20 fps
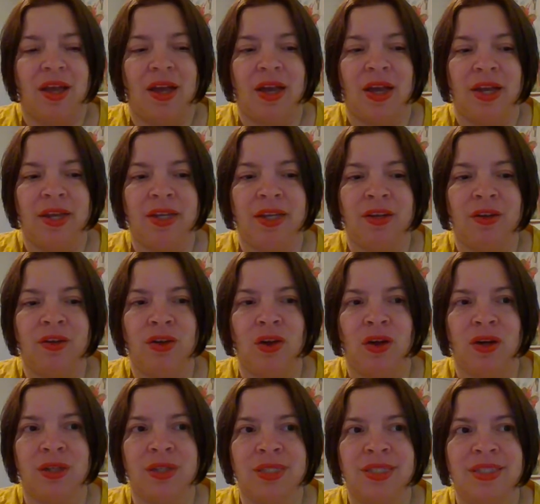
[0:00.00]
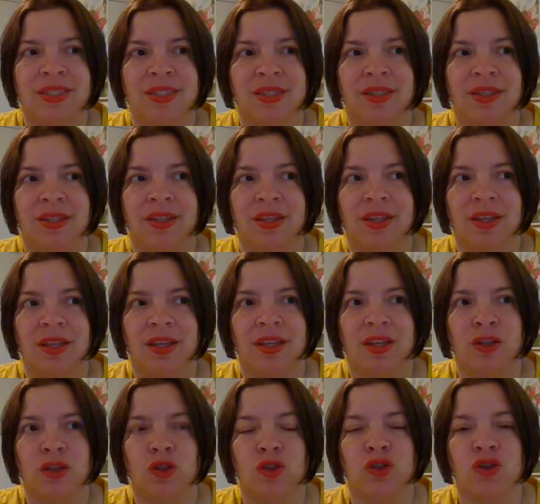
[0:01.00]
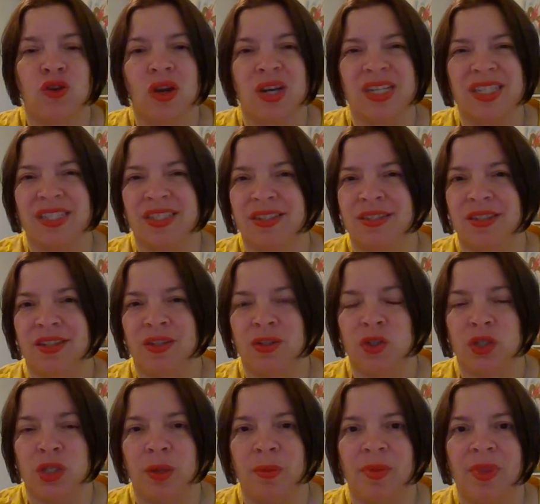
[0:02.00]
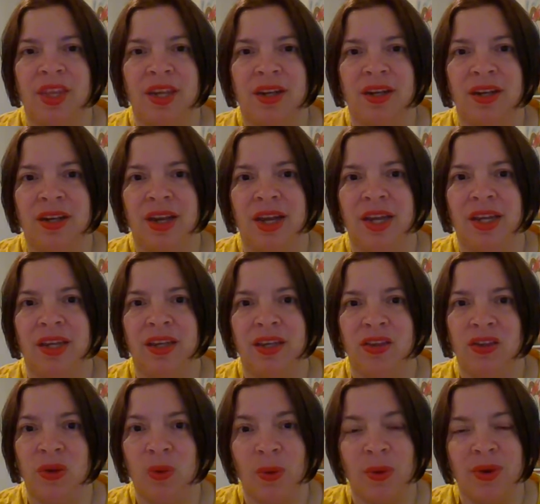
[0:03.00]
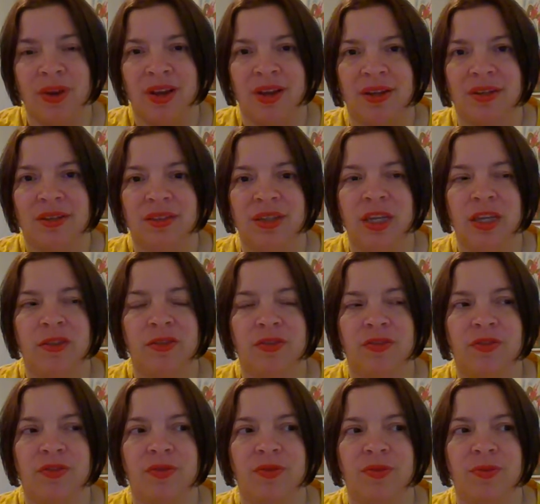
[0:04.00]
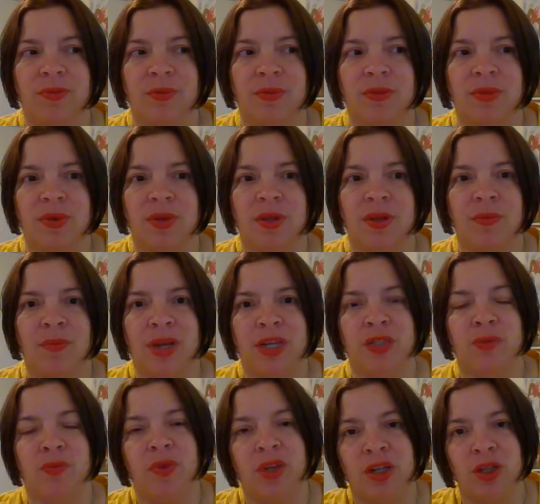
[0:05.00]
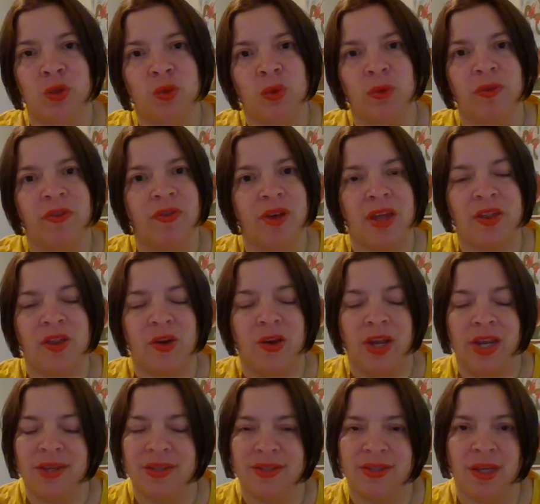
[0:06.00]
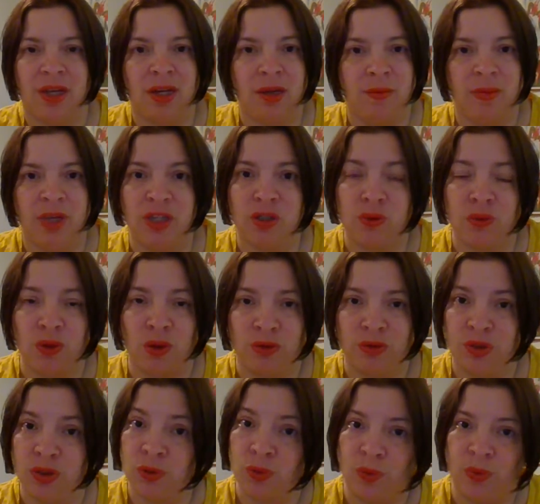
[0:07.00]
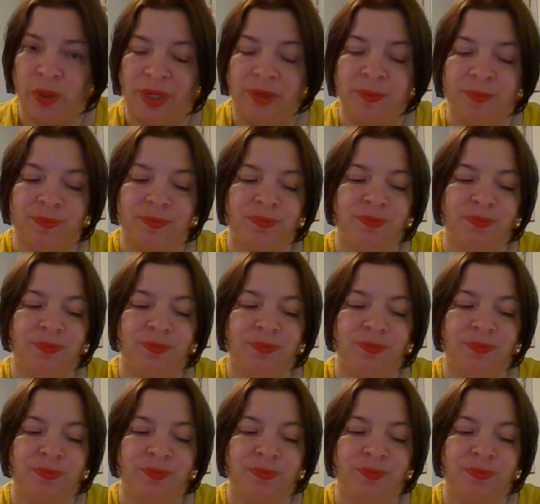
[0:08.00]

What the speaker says: I cannot trust in something like yoga if my spiritual father is telling me do not do it.